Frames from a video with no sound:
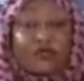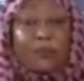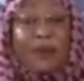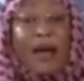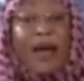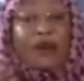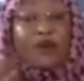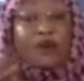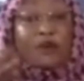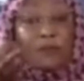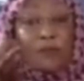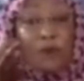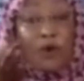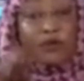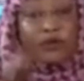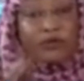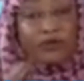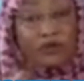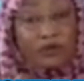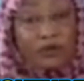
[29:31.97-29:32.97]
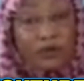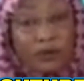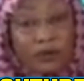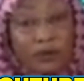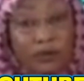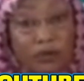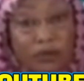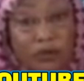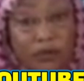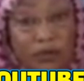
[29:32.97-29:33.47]
ballot box,
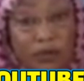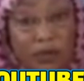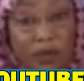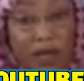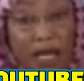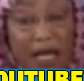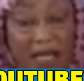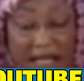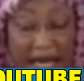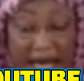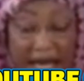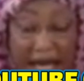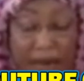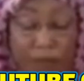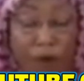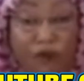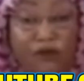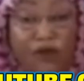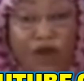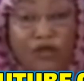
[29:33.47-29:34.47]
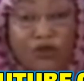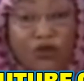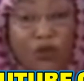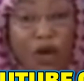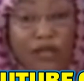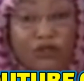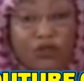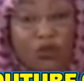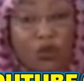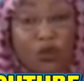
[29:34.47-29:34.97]
the name of
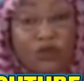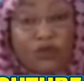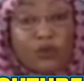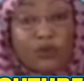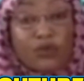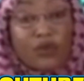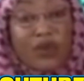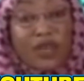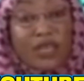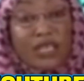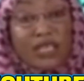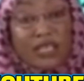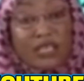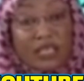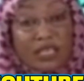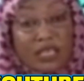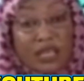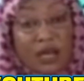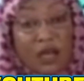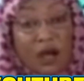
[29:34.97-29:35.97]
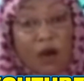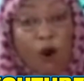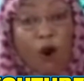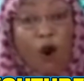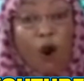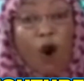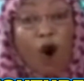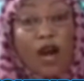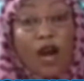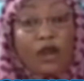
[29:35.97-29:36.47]
Asuaju was put on it.
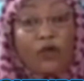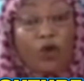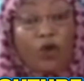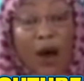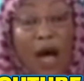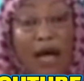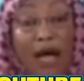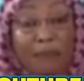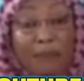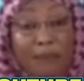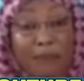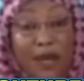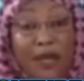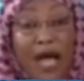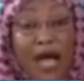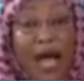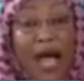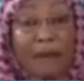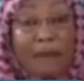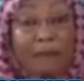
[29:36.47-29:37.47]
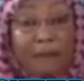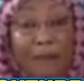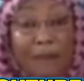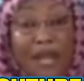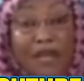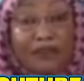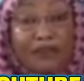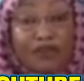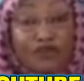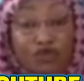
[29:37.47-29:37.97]
All you are
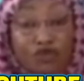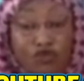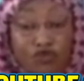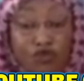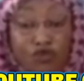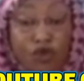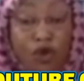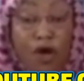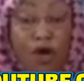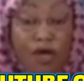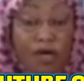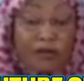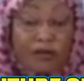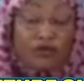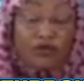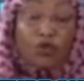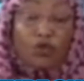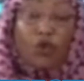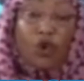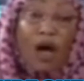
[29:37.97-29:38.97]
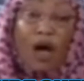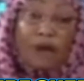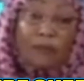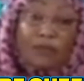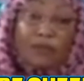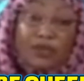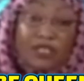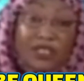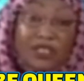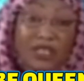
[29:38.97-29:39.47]
paid to do is to go and
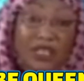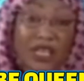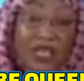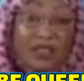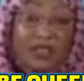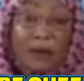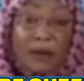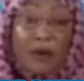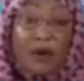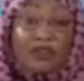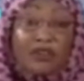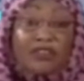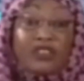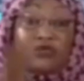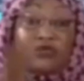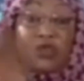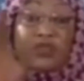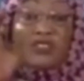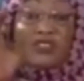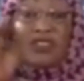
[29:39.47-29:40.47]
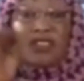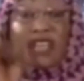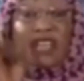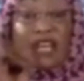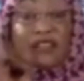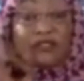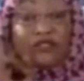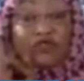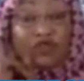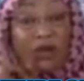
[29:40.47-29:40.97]
put it in the box. It wasn't their
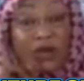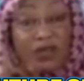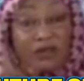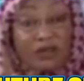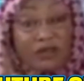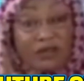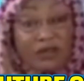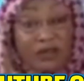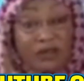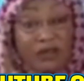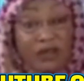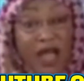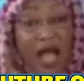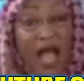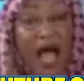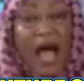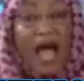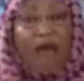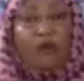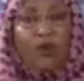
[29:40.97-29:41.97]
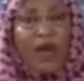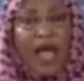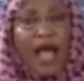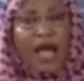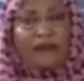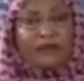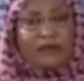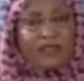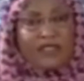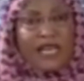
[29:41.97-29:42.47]
choice. And we
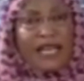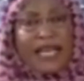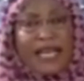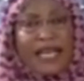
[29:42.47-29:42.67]
have seen